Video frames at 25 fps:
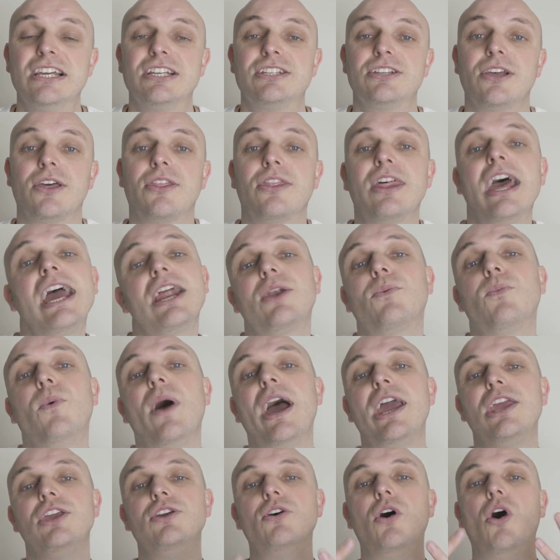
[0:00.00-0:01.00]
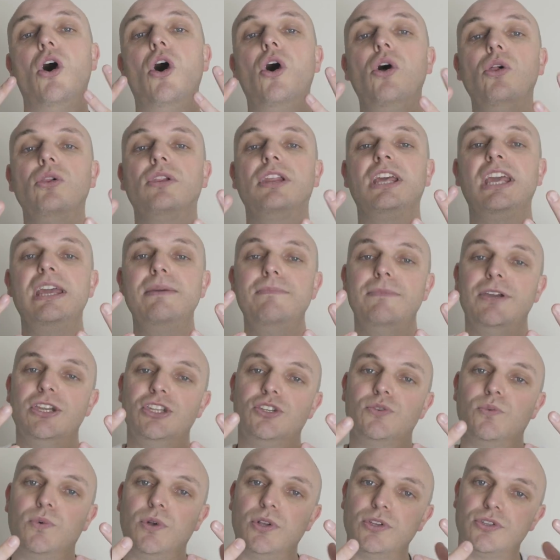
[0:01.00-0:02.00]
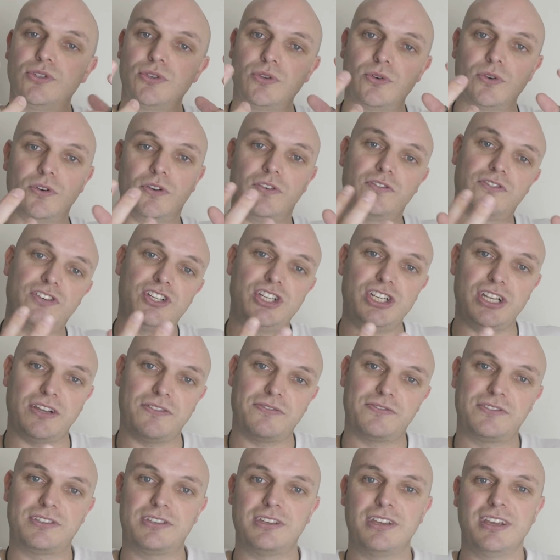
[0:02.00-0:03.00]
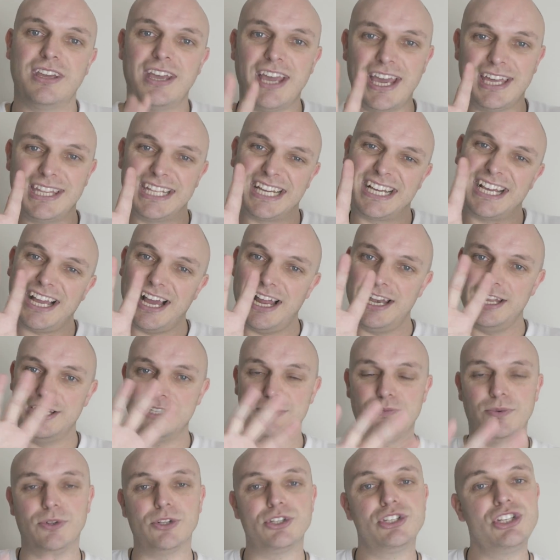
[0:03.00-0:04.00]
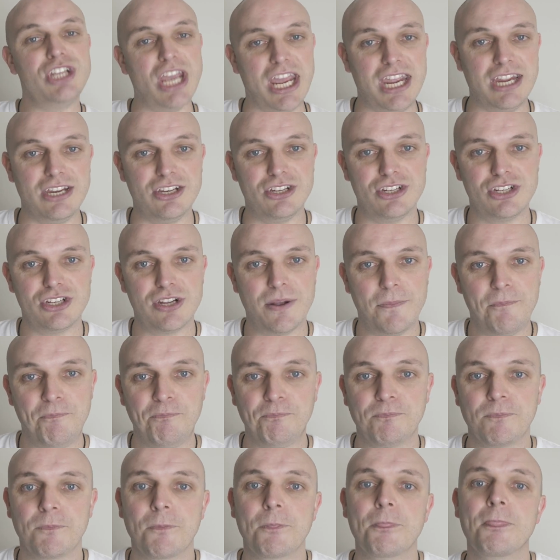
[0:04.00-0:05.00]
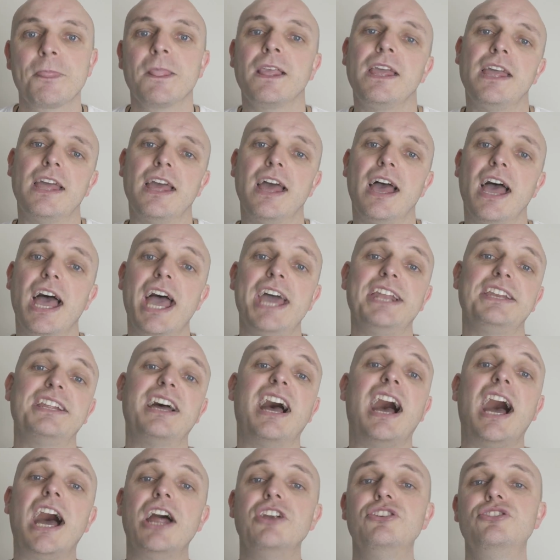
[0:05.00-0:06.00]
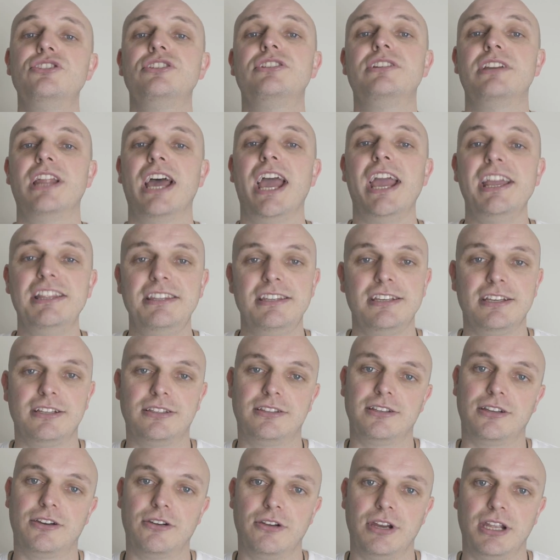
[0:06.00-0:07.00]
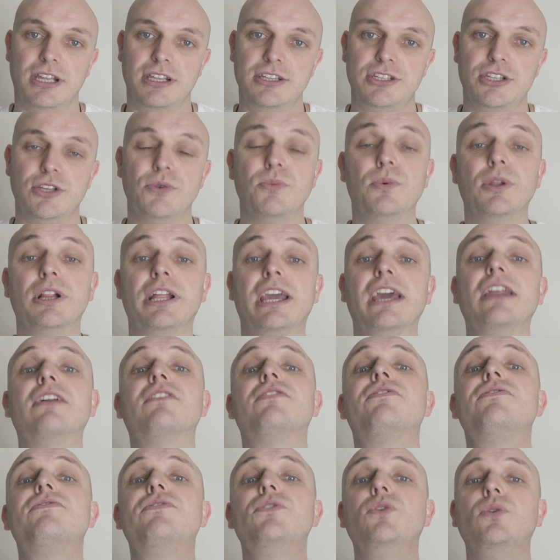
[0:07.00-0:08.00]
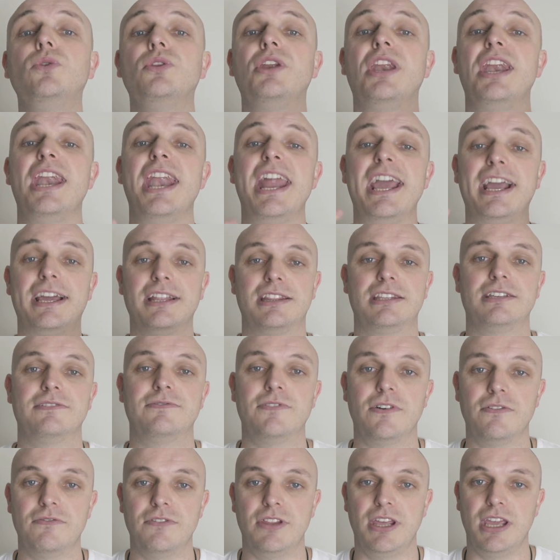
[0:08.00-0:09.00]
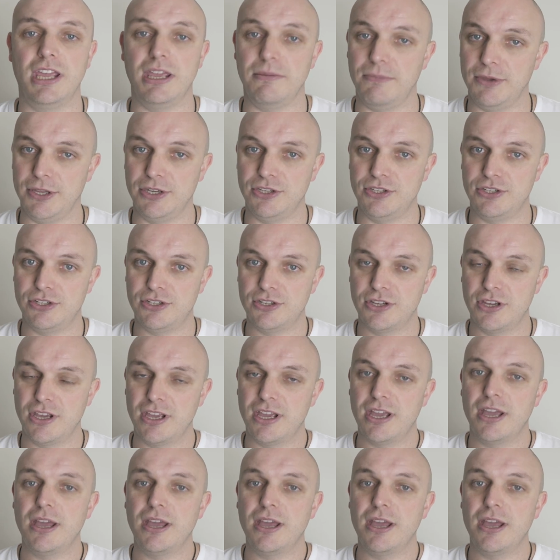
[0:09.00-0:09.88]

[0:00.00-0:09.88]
So that way your whole image will sort of shift and the colors will change. At 180 degrees, you will get a full negative of the image.